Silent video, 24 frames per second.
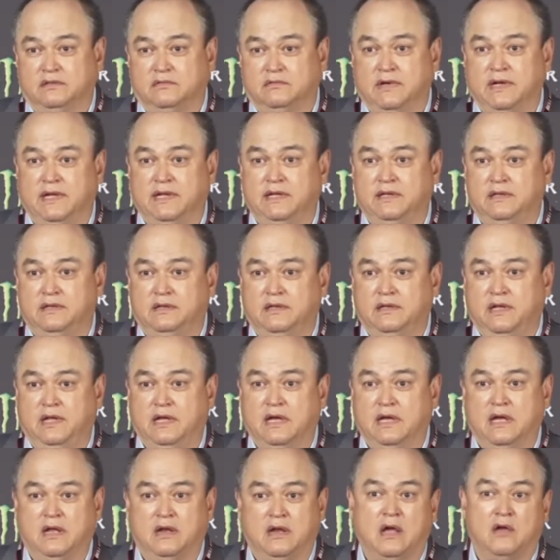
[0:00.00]
right? He
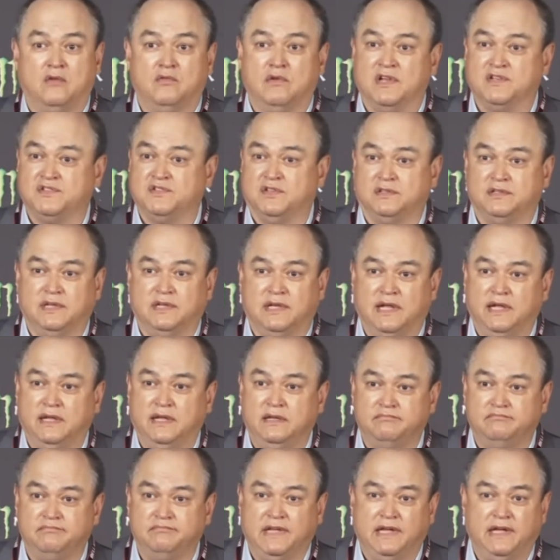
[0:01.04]
got out-wrestled tonight,
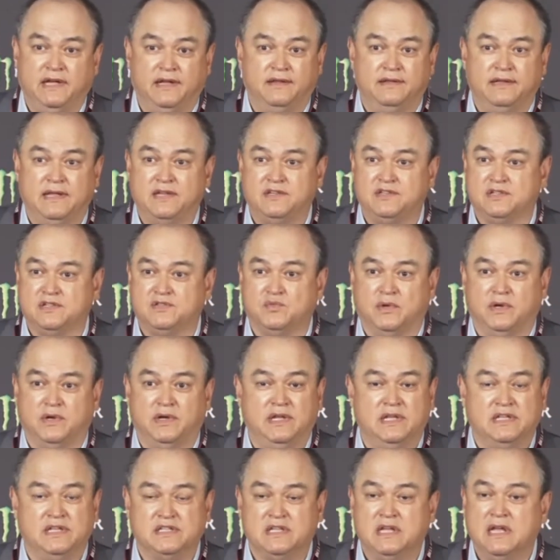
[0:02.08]
and that's just what it
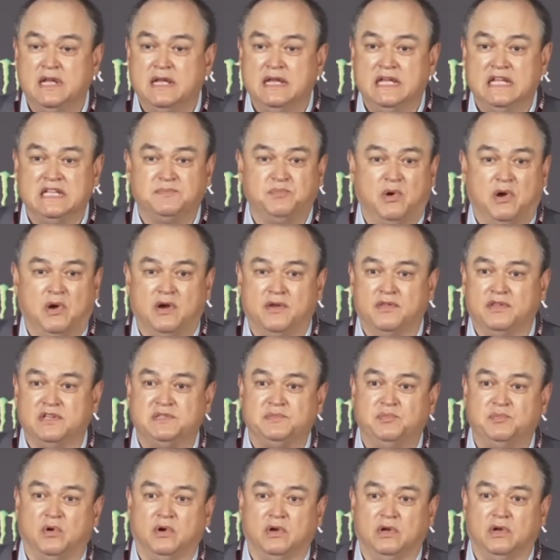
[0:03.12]
is. It's part of the
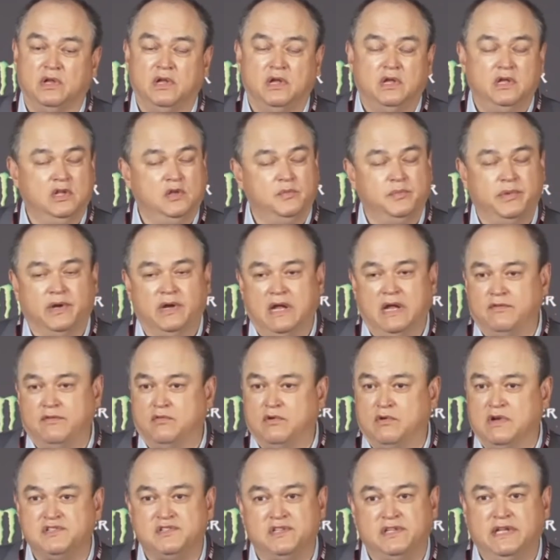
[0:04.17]
sport. You better have a
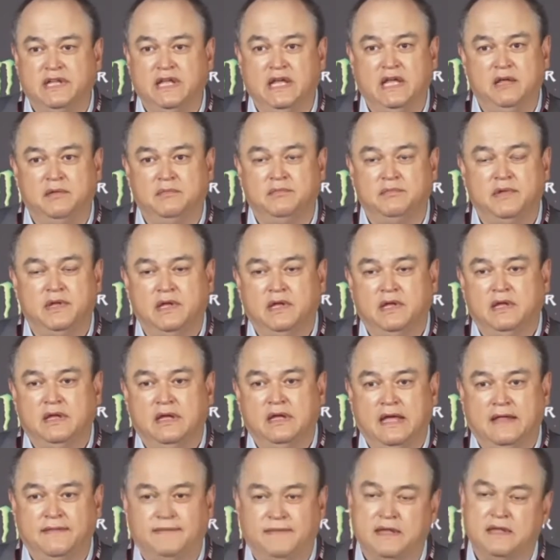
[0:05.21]
wrestling game
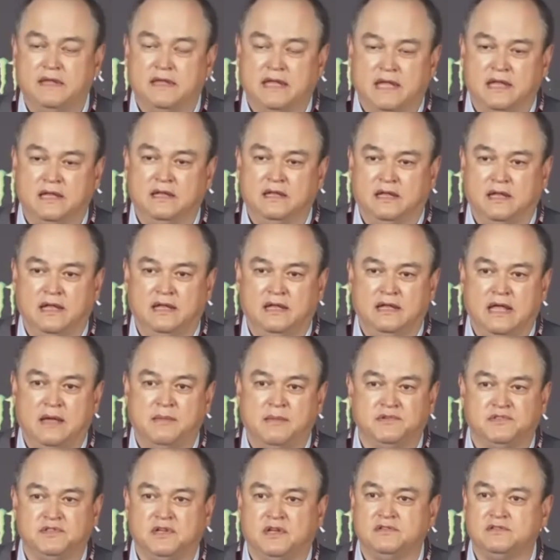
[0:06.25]
at
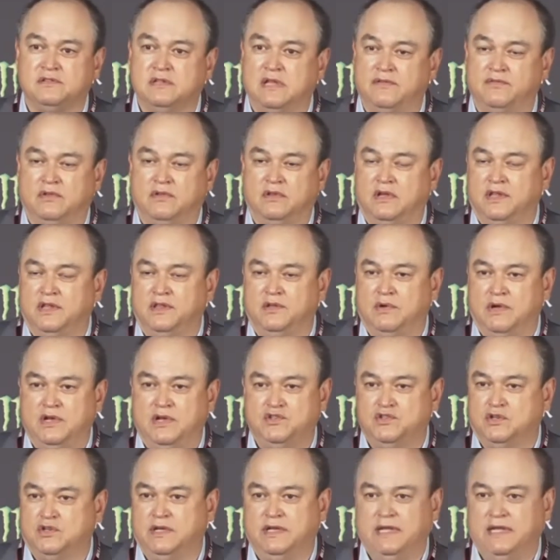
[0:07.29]
Amosov's level. Otherwise,
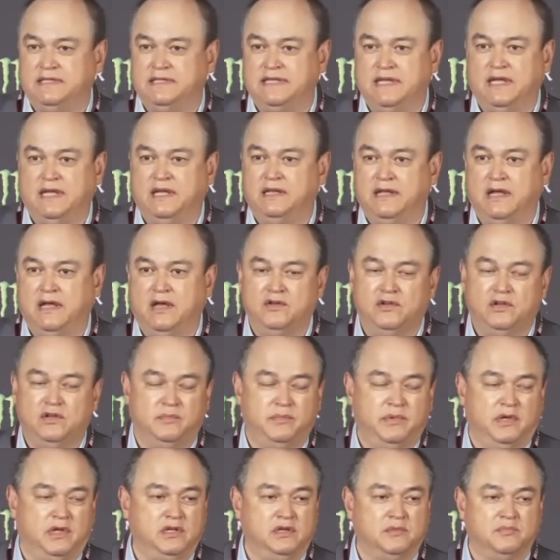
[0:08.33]
you're going to get taken down. You're going
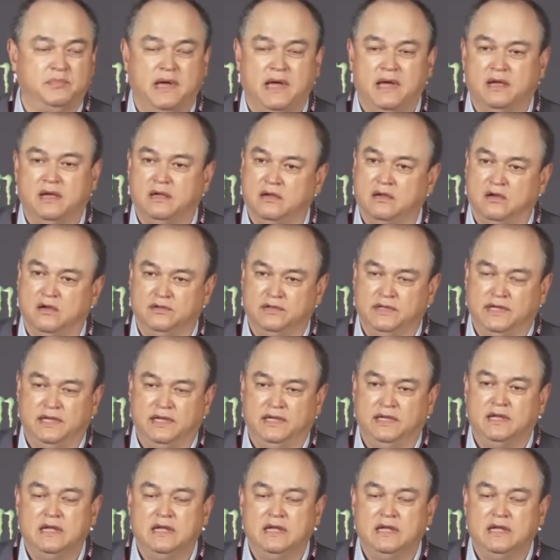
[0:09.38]
to be on your back all night.